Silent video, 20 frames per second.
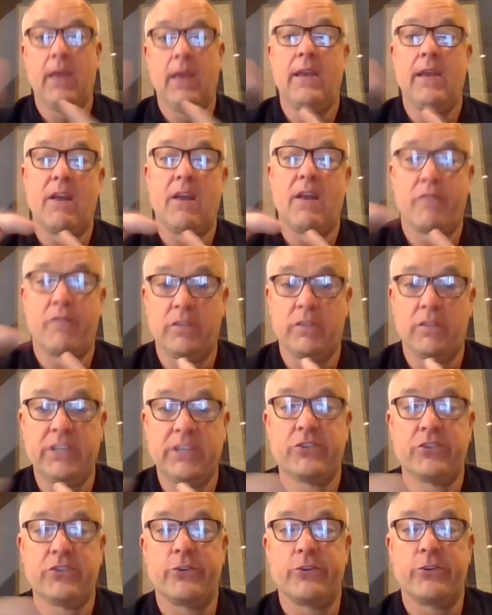Now, for the
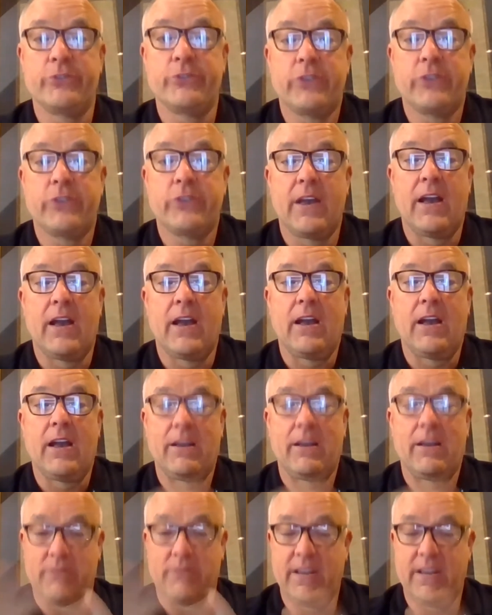listeners,
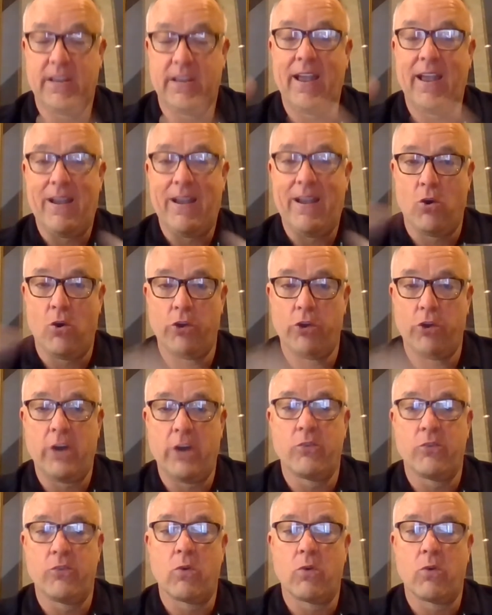I'll tell you how I hold on
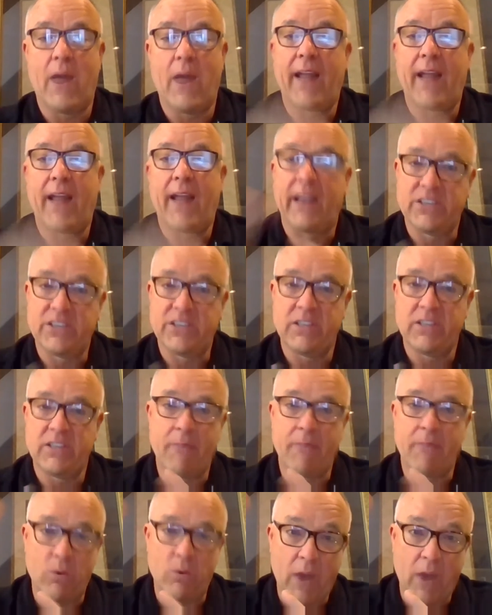to a racket. I slip
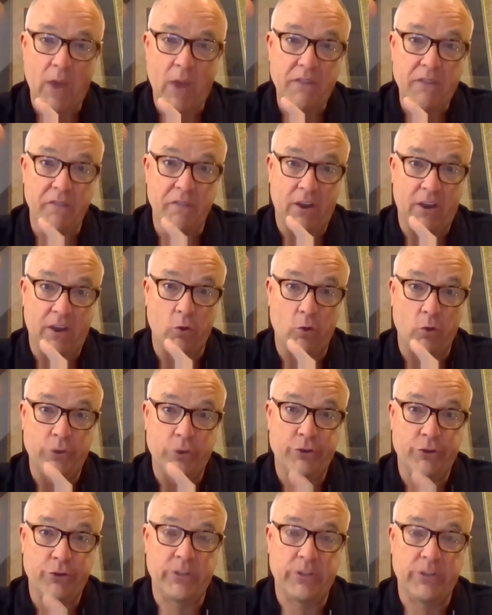my right finger,
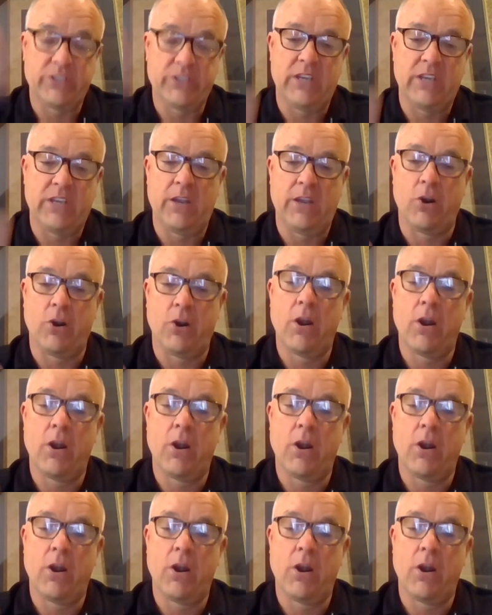which you can see here,